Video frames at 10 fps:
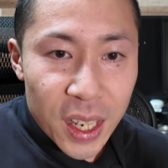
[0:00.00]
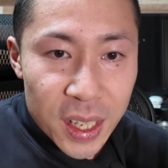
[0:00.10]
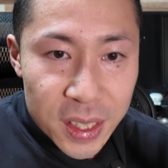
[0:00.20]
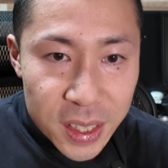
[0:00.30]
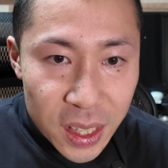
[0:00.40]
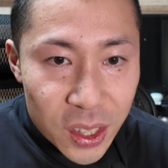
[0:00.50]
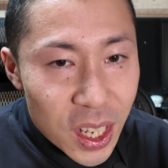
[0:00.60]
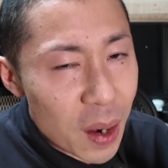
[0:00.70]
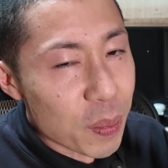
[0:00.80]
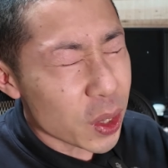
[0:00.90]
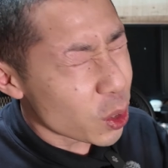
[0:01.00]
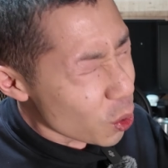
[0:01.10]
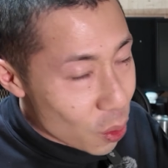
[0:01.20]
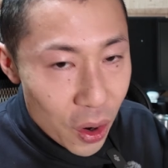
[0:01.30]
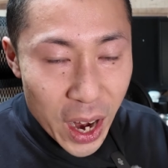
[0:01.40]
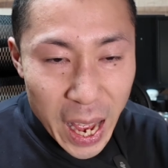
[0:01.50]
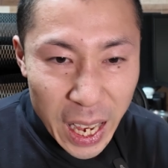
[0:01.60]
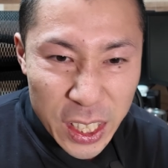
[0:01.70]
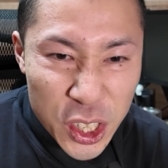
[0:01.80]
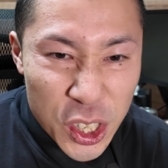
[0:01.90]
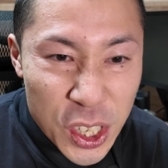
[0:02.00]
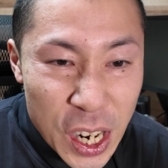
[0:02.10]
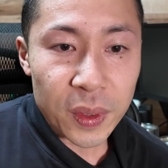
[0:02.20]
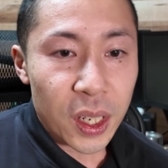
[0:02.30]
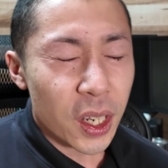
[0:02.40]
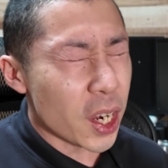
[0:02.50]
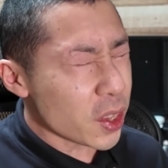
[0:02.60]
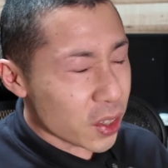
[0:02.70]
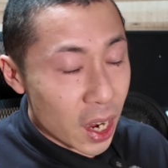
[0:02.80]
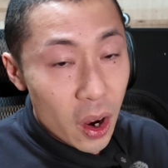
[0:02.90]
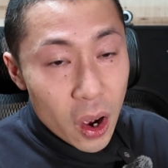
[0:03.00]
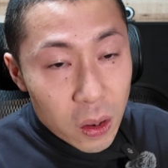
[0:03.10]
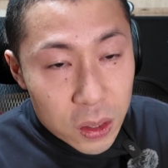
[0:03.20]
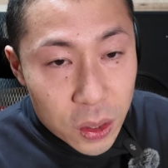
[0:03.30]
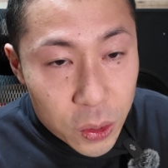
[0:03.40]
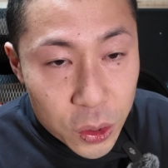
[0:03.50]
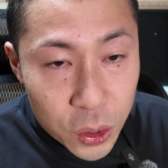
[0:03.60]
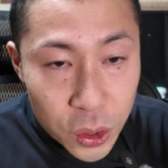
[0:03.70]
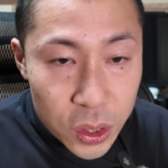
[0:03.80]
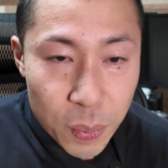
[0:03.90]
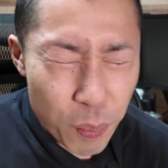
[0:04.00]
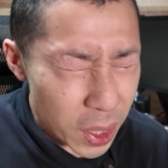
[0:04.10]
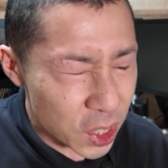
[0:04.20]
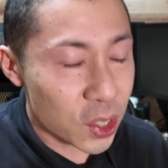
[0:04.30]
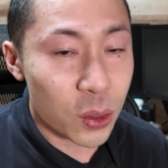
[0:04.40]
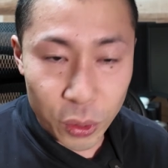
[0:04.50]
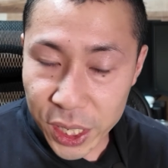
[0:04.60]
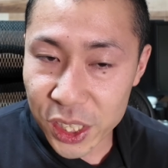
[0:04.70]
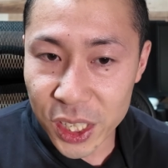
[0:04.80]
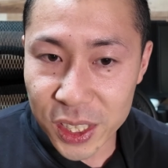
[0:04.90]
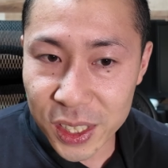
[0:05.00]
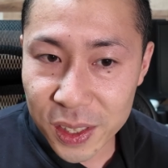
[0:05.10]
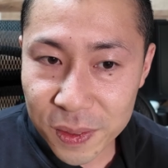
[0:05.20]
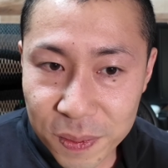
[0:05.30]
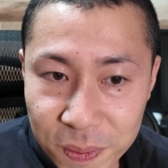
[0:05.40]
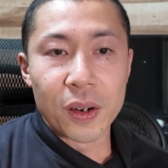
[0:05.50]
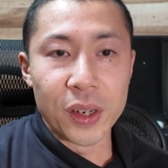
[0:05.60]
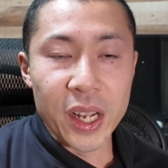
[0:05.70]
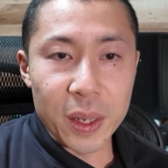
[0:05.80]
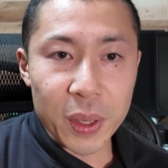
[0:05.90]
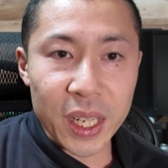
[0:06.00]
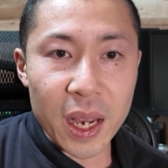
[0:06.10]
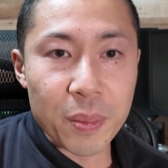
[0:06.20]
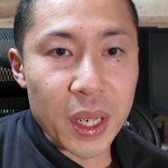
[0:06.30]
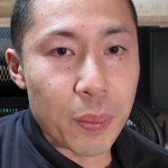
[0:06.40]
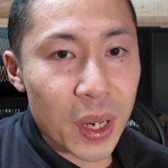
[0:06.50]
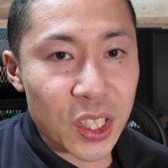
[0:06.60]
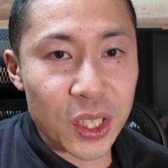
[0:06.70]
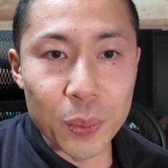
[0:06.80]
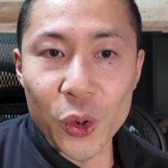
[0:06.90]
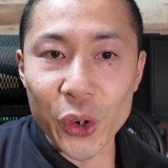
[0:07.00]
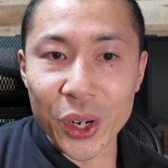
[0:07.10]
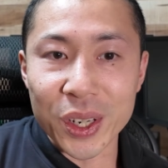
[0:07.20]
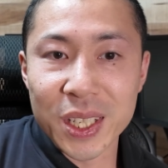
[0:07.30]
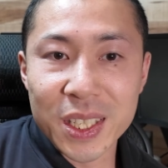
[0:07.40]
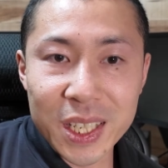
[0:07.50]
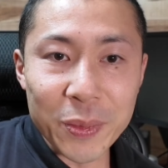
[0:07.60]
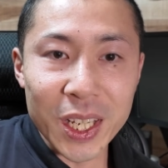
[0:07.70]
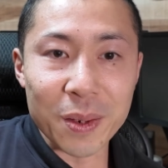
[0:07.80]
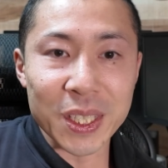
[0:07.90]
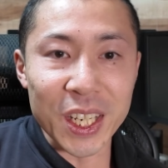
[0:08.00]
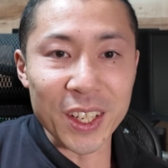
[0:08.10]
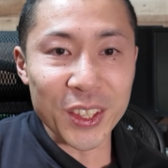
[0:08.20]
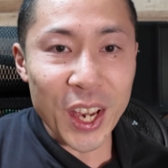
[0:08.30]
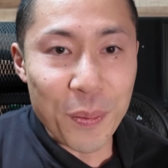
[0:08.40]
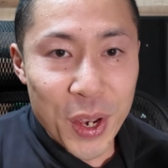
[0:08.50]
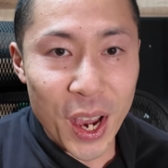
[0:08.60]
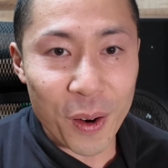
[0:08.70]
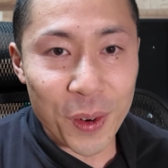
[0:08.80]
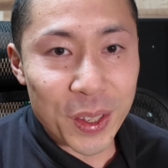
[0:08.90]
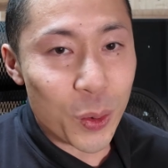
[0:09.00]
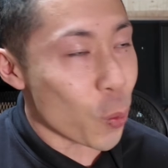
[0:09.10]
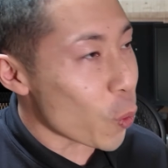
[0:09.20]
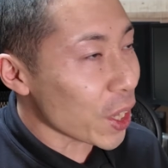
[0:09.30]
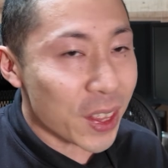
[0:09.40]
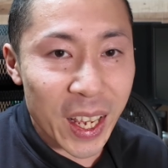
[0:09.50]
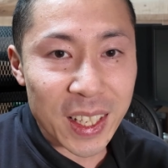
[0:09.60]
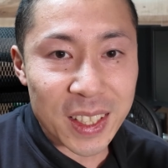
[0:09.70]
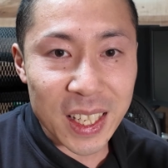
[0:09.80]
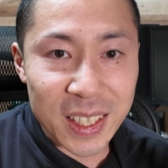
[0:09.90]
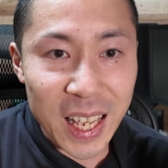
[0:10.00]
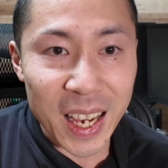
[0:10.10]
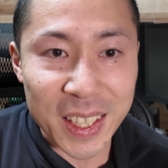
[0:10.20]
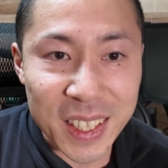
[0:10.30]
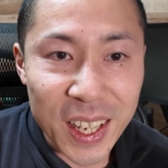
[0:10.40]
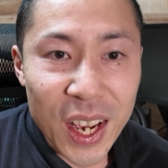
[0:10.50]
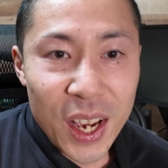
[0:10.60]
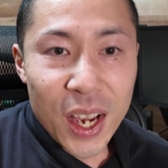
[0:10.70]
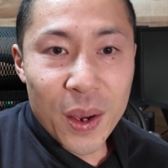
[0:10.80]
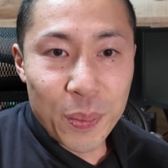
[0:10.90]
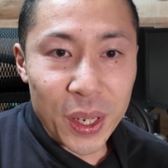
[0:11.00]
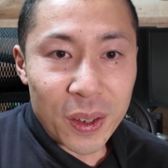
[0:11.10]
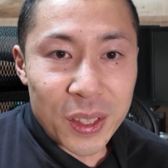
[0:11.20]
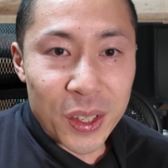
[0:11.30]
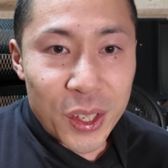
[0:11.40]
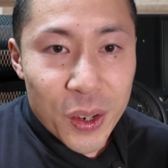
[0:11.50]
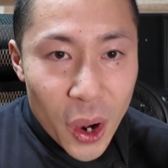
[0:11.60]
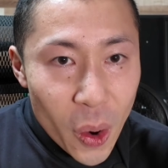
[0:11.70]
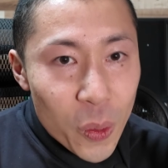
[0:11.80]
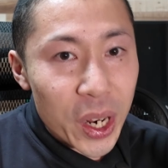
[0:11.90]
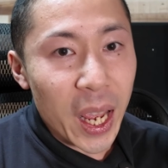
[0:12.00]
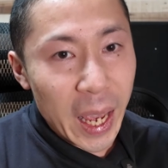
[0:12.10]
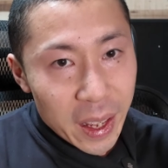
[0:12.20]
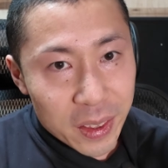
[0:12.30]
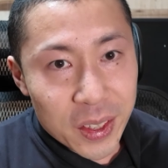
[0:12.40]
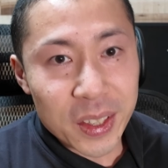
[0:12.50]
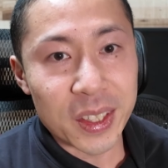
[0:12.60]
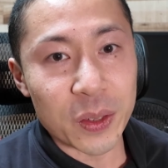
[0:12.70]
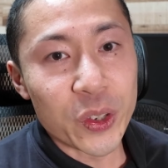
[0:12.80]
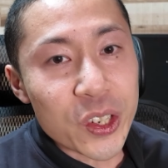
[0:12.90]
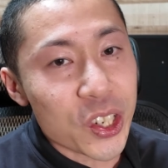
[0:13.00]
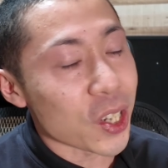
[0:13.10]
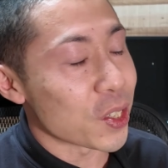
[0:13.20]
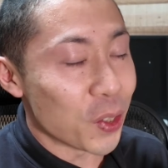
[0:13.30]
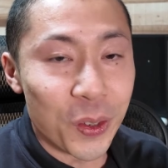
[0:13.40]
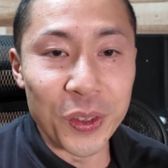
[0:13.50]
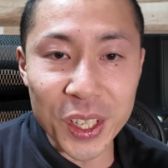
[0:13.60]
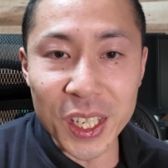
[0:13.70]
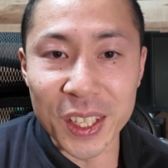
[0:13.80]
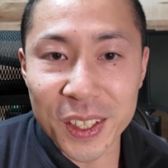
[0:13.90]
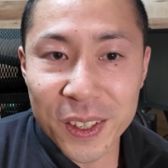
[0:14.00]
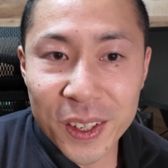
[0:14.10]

that can be too large. It can also use much storages. Raylib can be much smaller. Sometimes it can be around 1/10 the size. Because you only add the features you need,